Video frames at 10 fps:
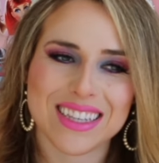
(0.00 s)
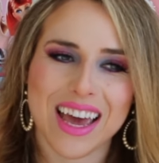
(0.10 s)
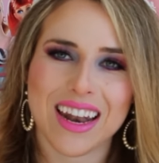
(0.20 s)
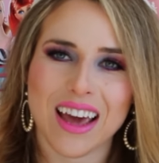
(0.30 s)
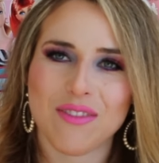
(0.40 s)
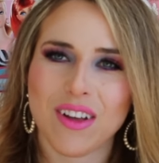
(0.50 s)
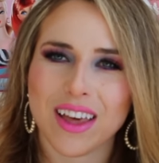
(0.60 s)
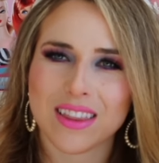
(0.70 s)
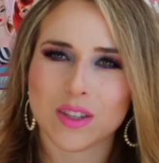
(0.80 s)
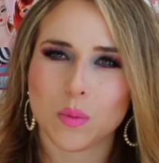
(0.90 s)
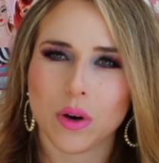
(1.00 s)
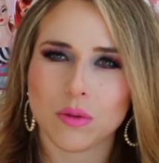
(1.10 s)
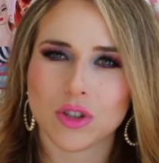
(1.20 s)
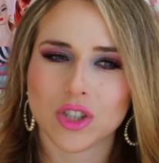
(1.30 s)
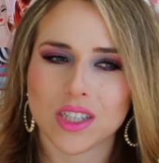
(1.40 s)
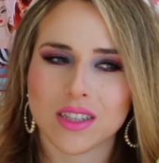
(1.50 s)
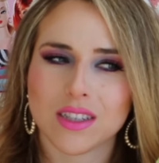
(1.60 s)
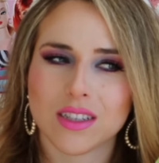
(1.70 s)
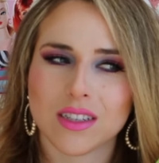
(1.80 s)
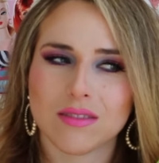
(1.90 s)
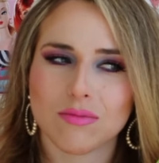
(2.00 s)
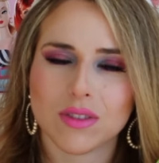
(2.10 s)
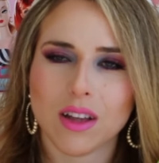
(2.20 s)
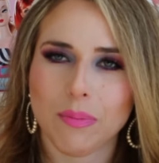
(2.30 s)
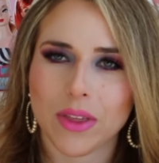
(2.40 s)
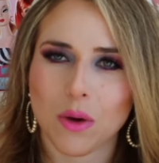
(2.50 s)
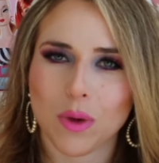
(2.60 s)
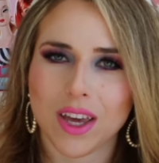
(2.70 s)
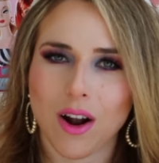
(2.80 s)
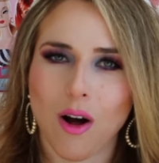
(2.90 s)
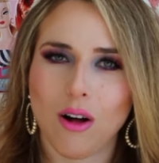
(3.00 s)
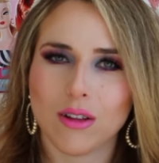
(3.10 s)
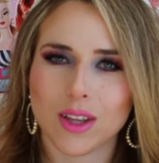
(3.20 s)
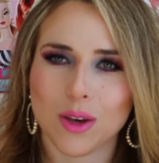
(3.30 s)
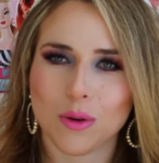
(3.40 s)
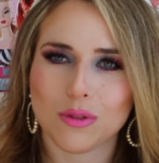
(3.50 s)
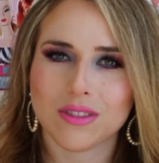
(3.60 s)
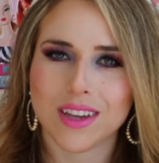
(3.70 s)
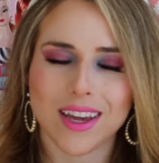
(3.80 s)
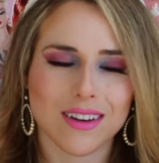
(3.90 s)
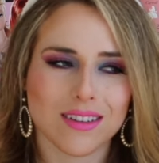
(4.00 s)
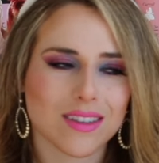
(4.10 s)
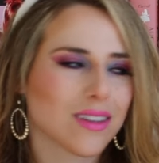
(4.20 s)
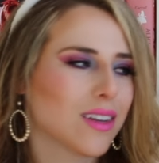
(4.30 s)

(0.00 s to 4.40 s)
And I felt like this book was just something that we can all use. And